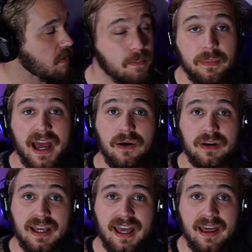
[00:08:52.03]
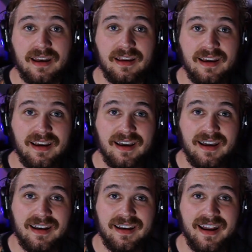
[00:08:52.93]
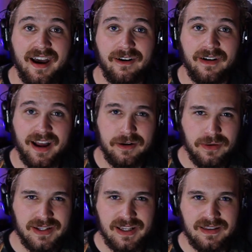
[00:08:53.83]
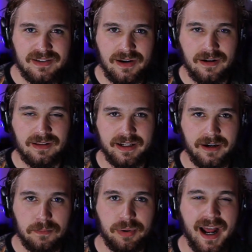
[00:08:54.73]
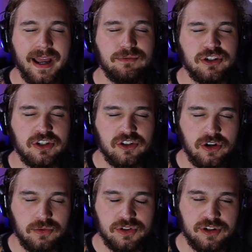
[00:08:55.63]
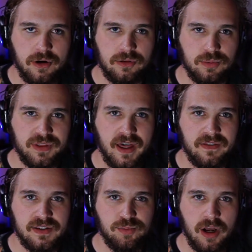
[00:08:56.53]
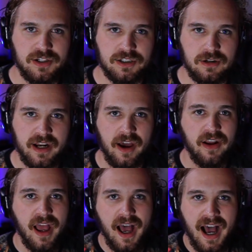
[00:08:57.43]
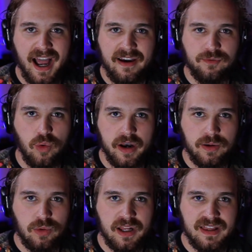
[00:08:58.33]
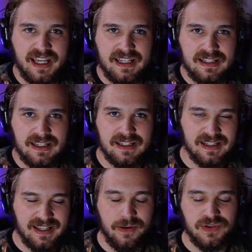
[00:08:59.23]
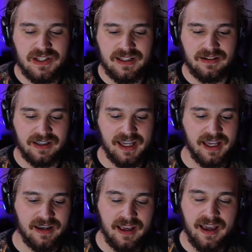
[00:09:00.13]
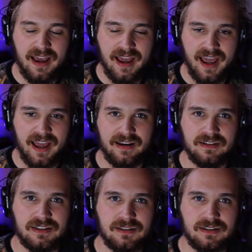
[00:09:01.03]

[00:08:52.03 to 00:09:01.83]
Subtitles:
about it. Now, I know I said this earlier, but I am just so stoked with how this project turned out. I have wanted one of these since I was a little kid, and